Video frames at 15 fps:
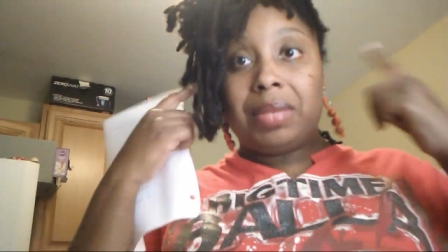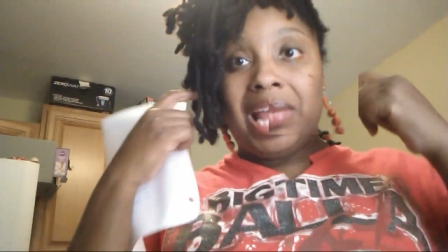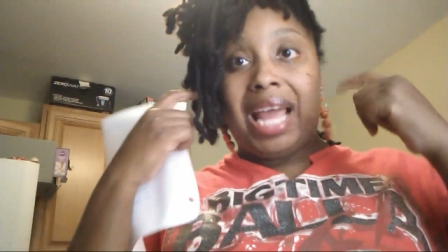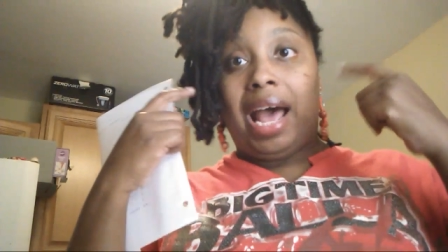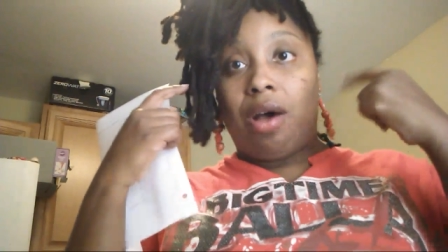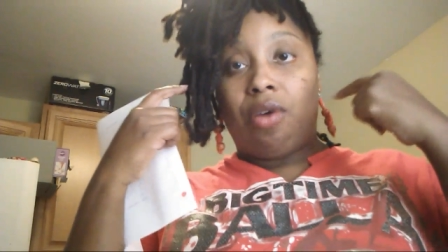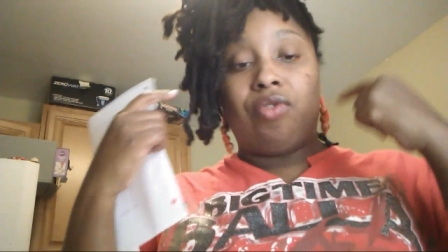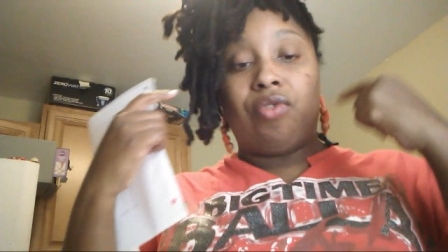
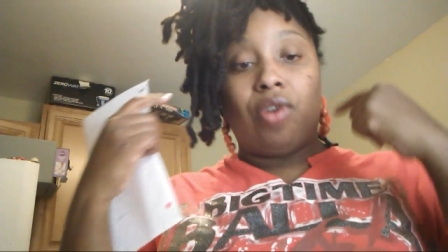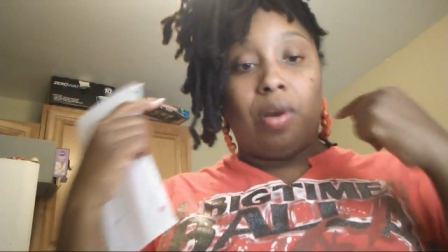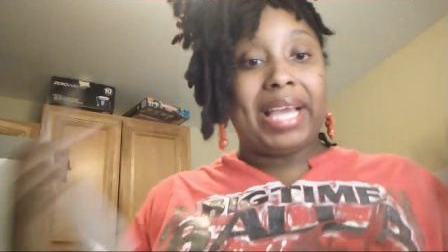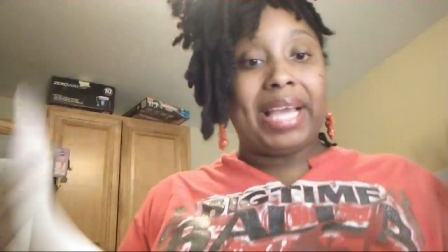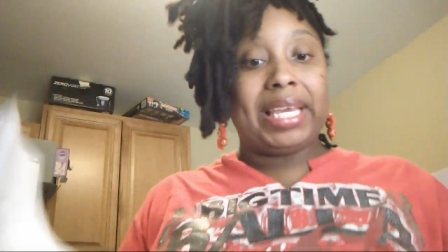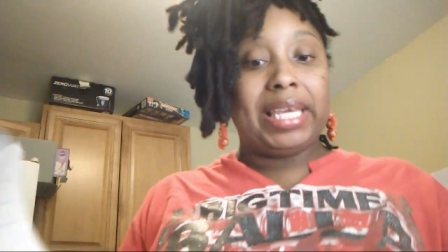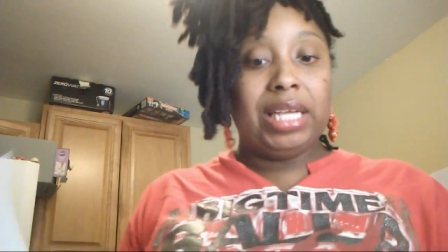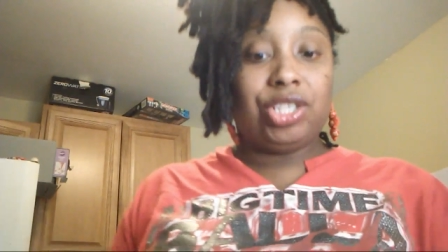down for my
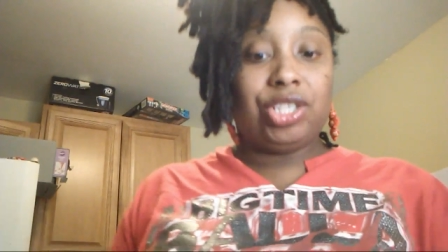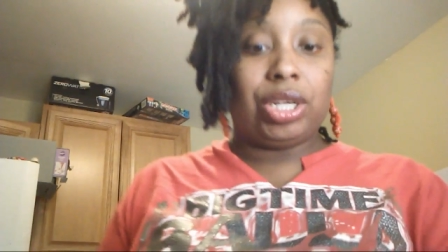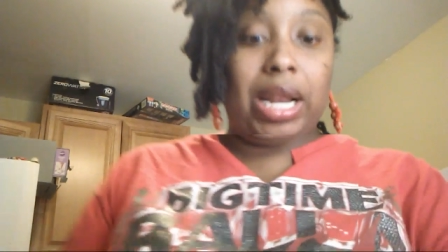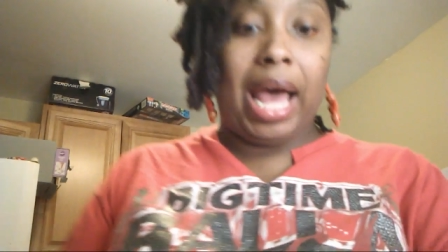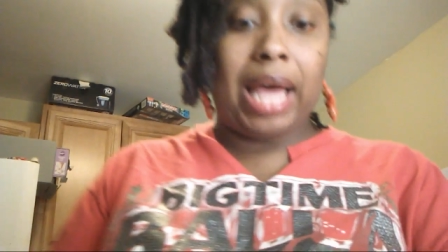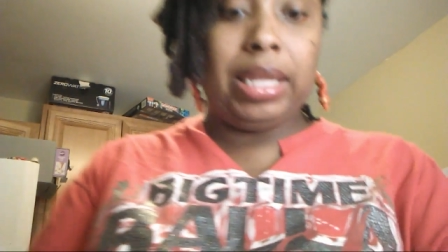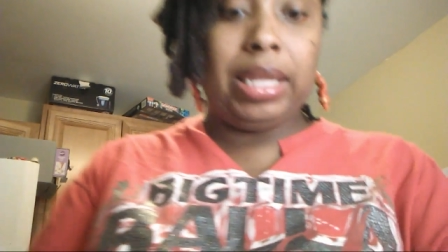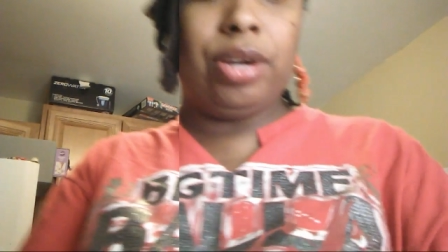kitchen.
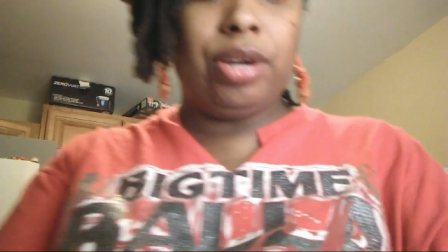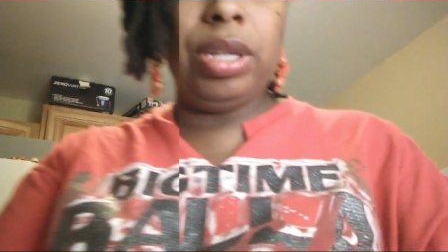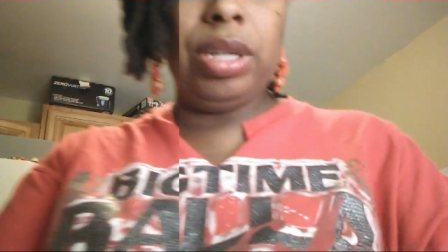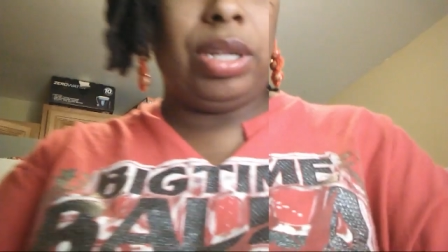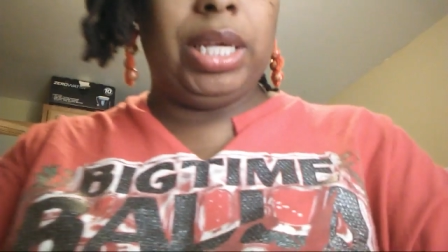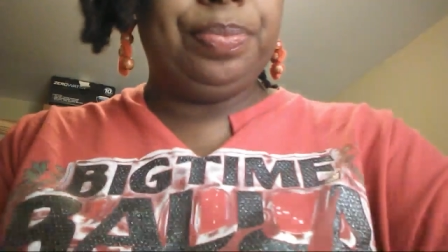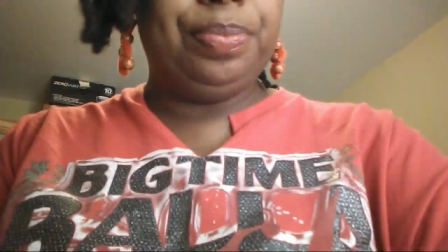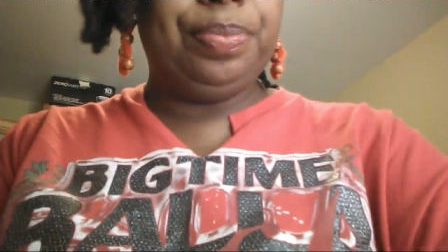I'll
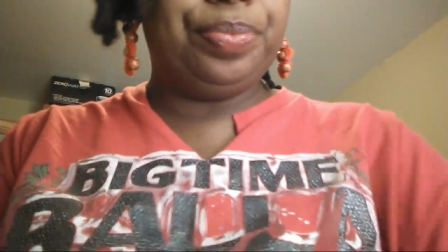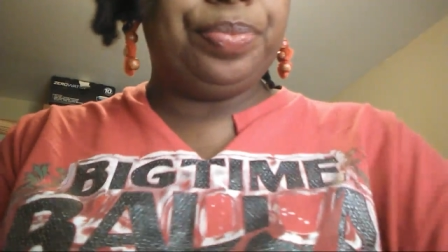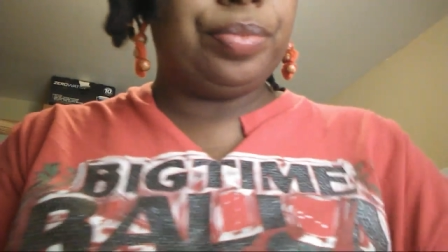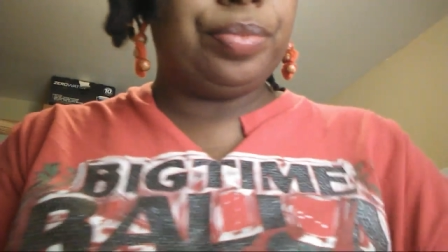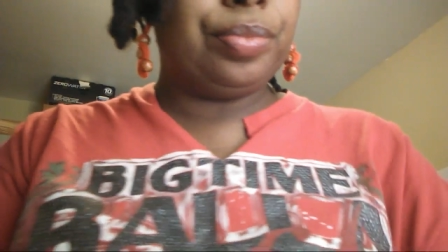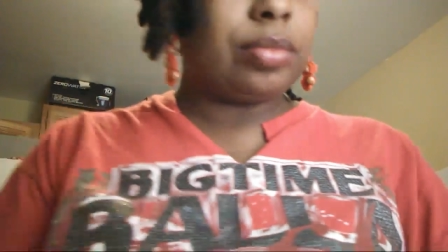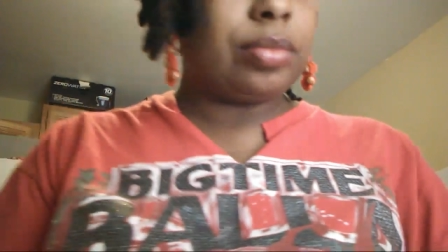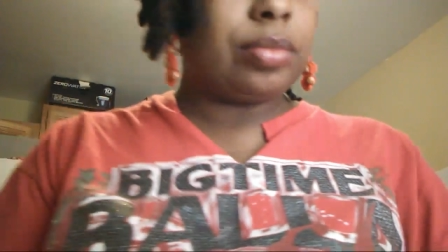
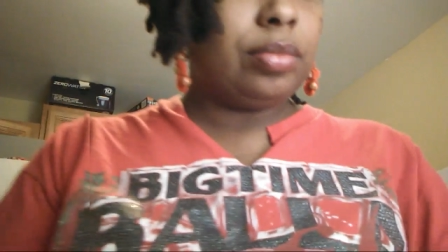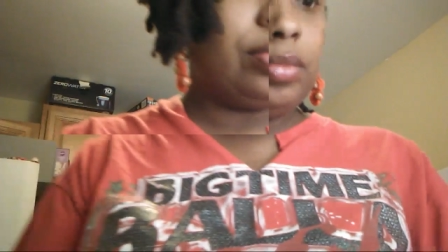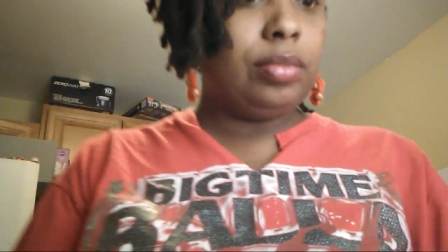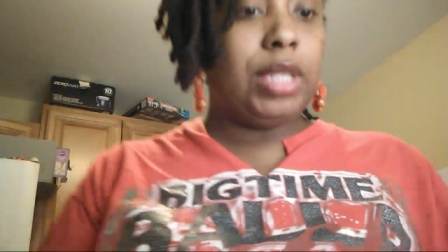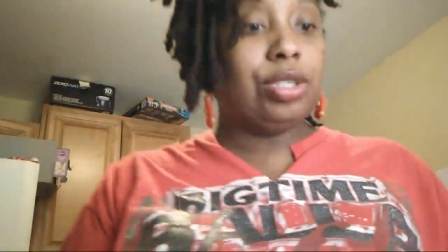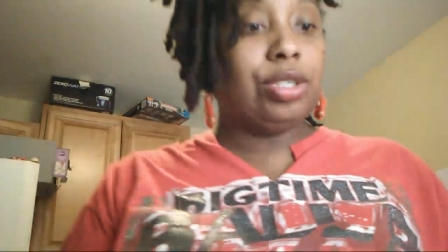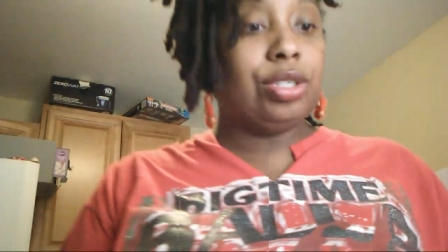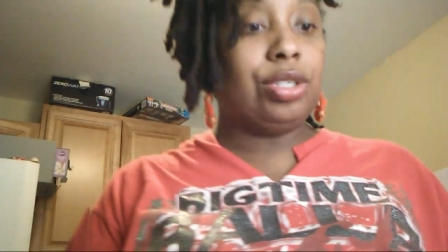
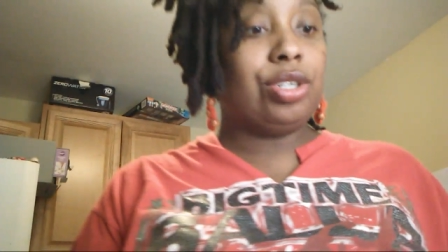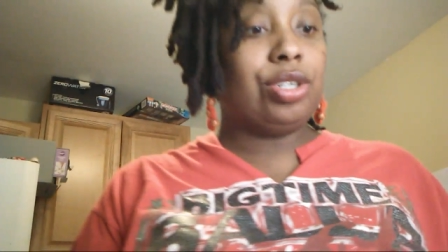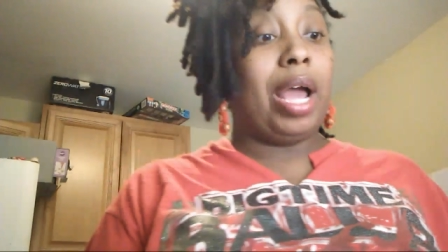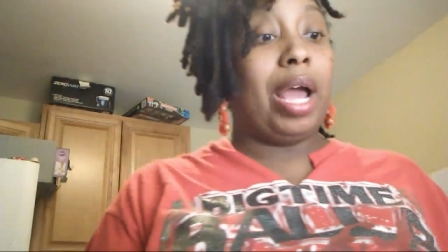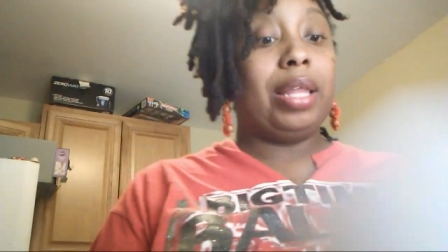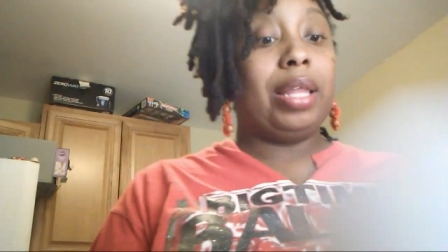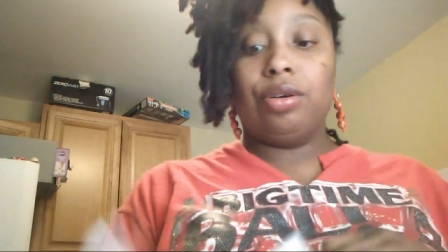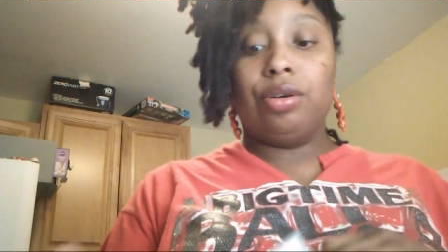show you, I
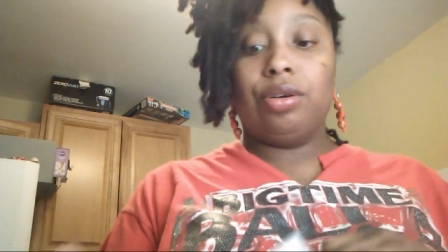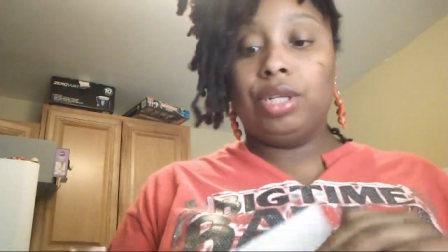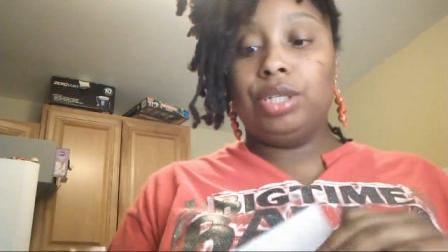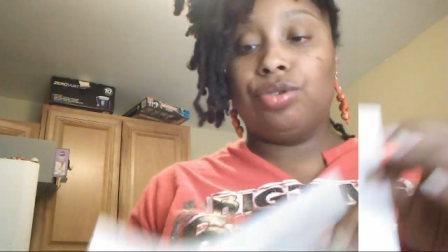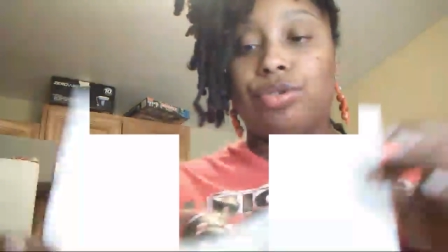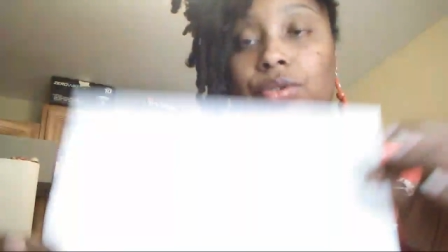literally drew